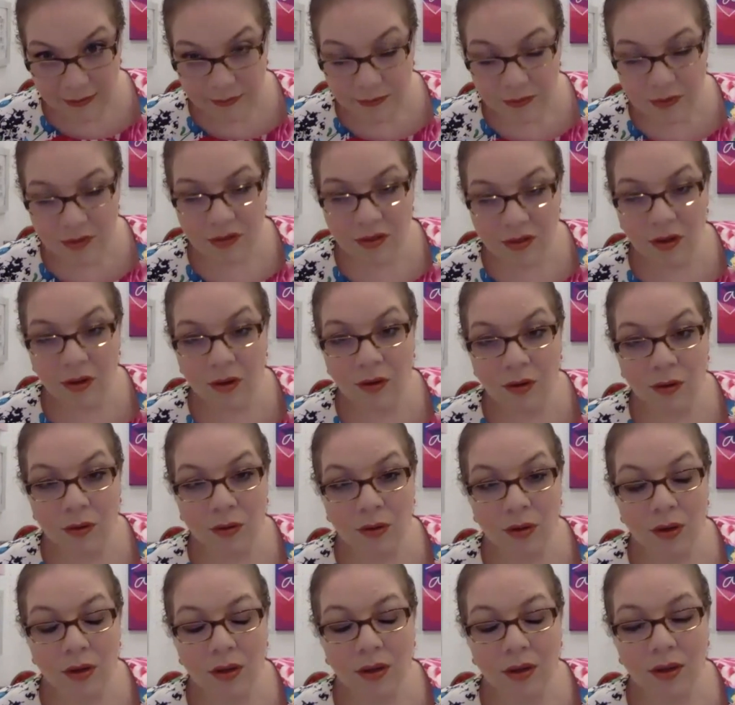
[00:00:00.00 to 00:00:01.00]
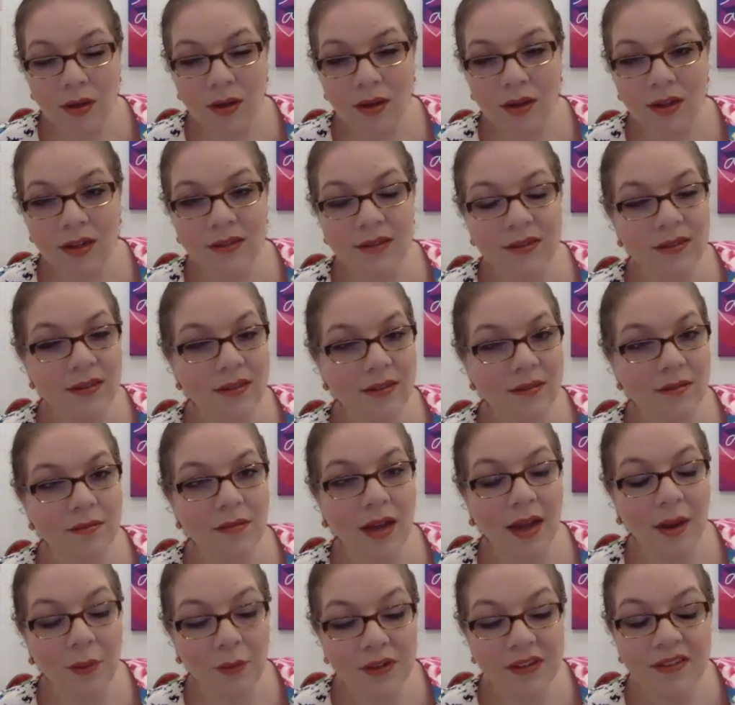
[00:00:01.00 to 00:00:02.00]
So it's,
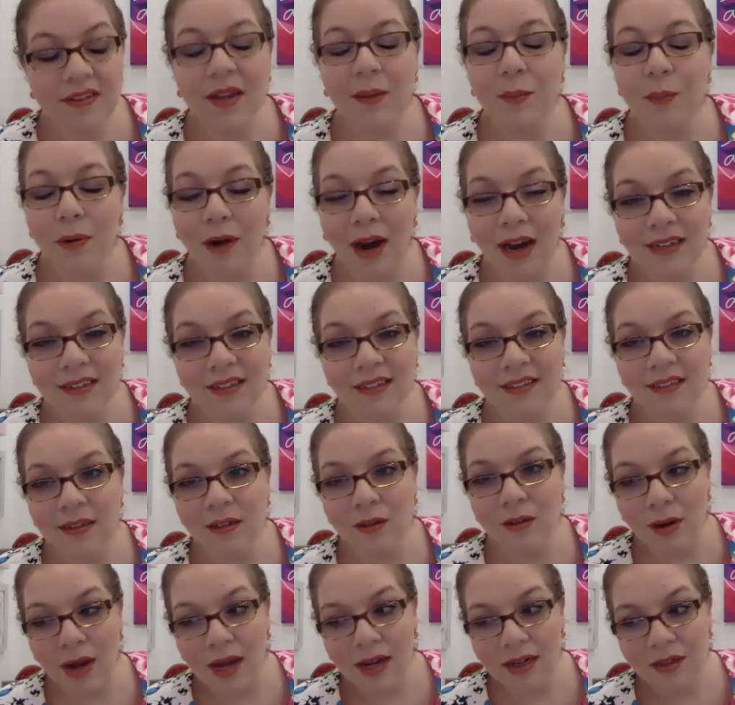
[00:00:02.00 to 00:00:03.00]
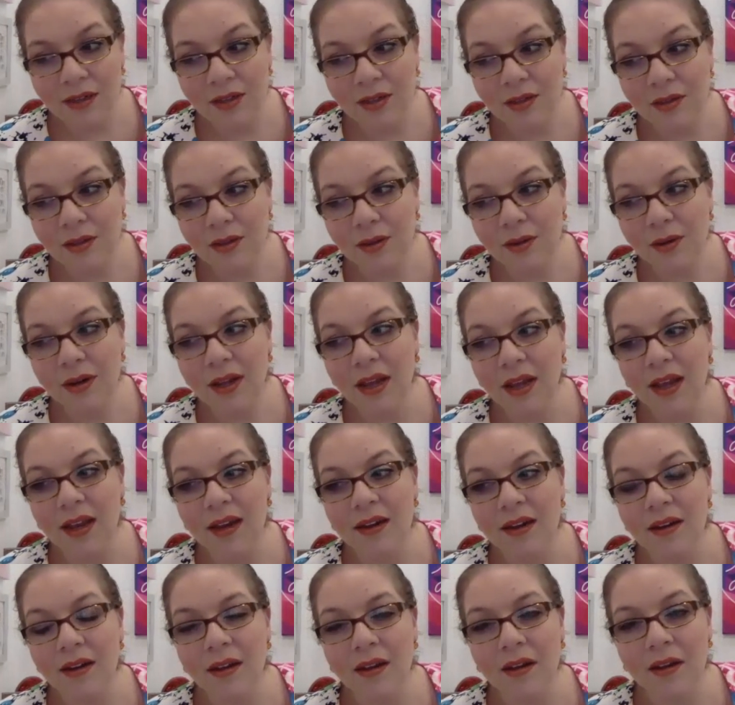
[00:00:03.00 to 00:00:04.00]
I would say, practicing gratitude
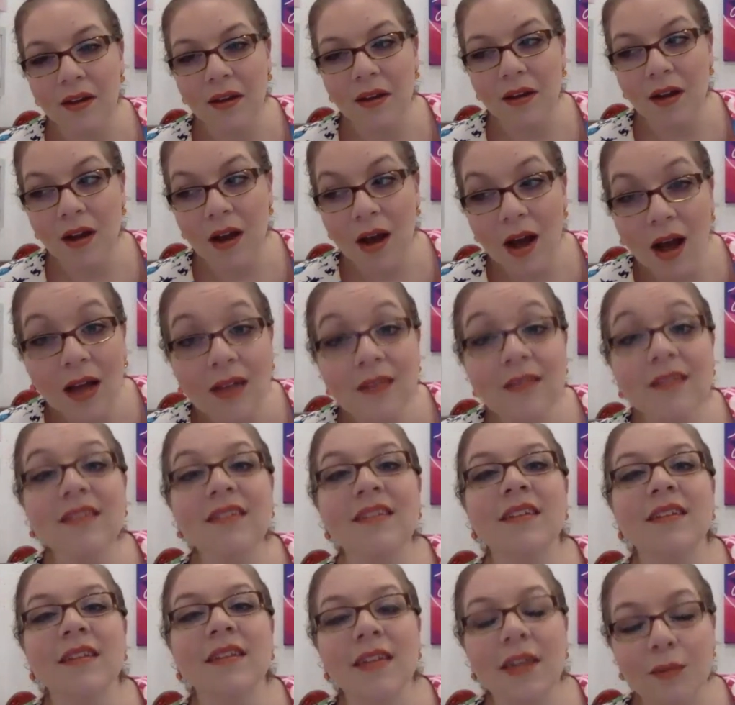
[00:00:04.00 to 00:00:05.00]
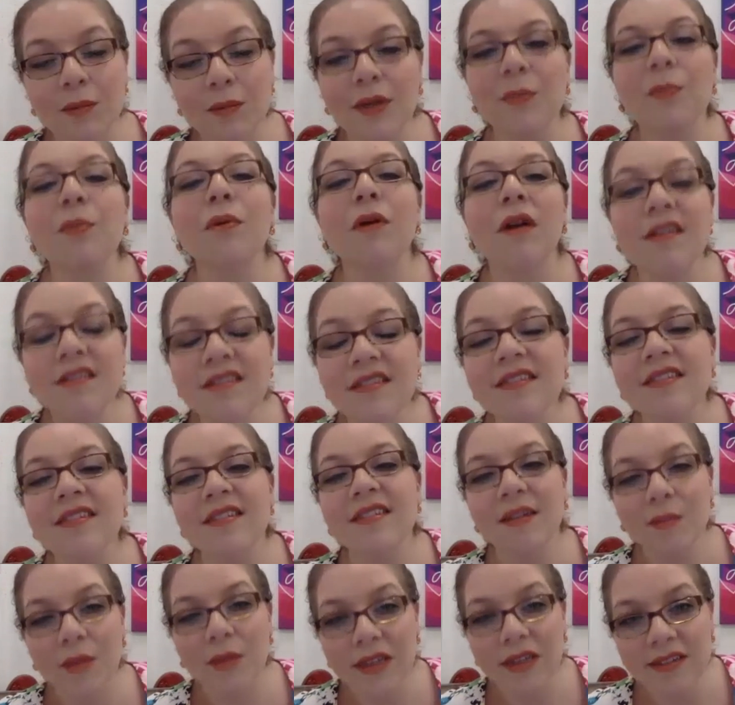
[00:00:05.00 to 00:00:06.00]
and constantly
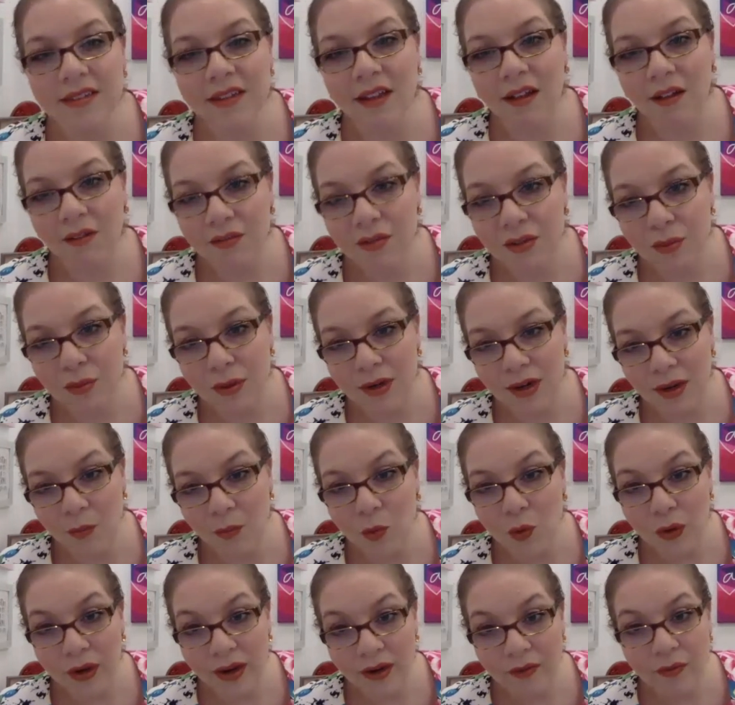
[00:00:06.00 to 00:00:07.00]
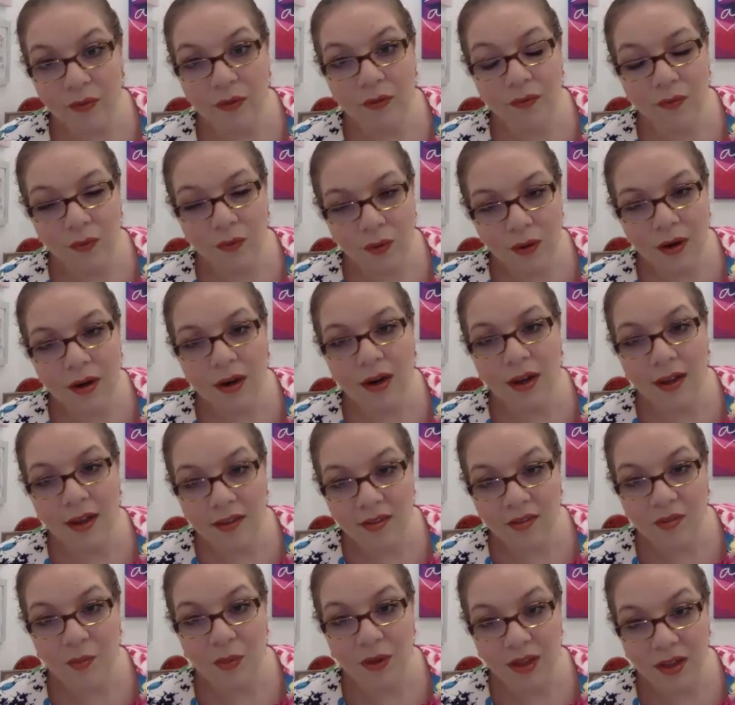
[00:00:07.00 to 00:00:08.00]
represencing myself to what I'm grateful for
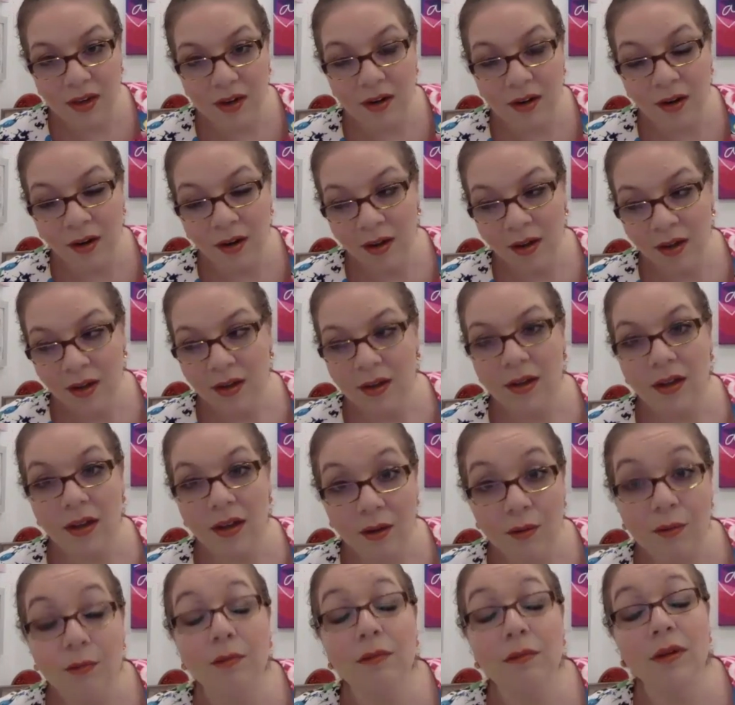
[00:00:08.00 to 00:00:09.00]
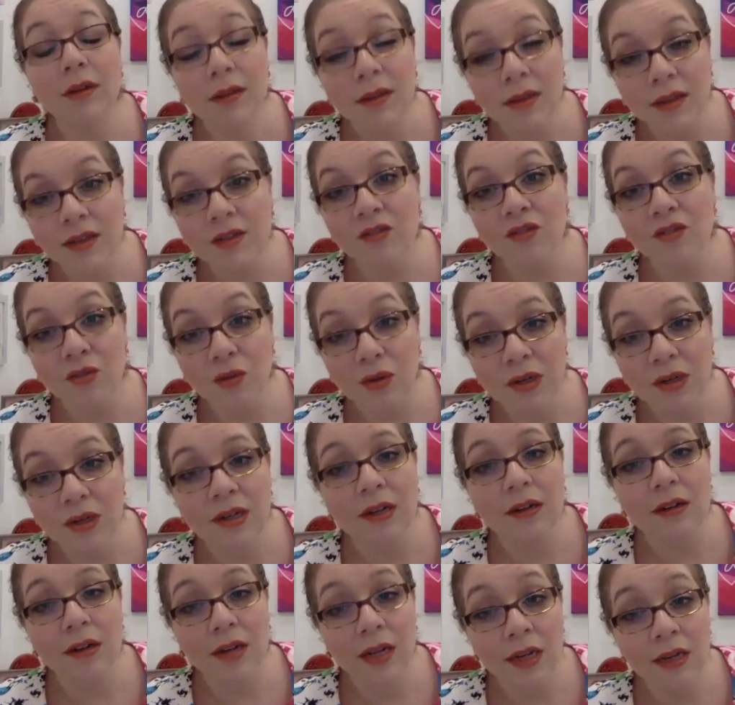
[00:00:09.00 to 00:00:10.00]
has been a really
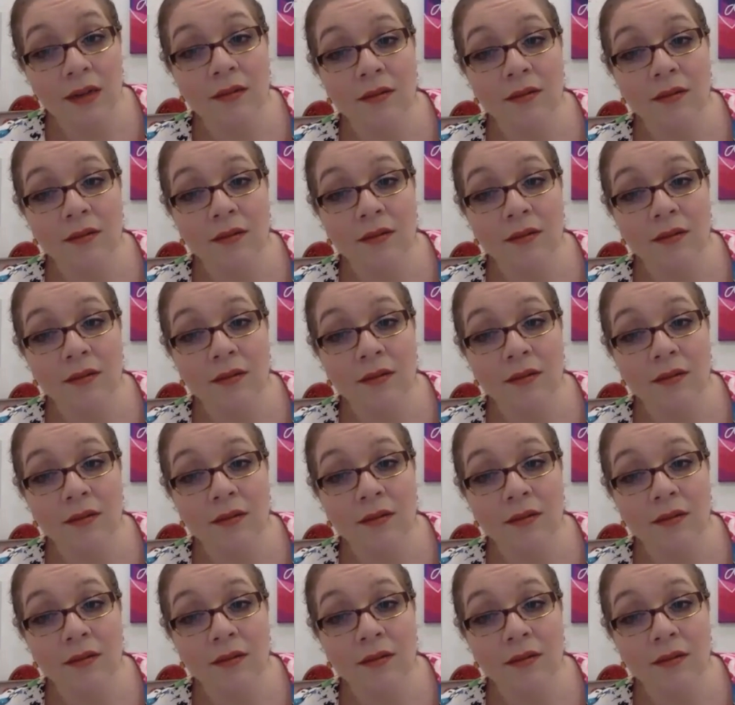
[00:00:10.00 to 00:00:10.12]
extraordinary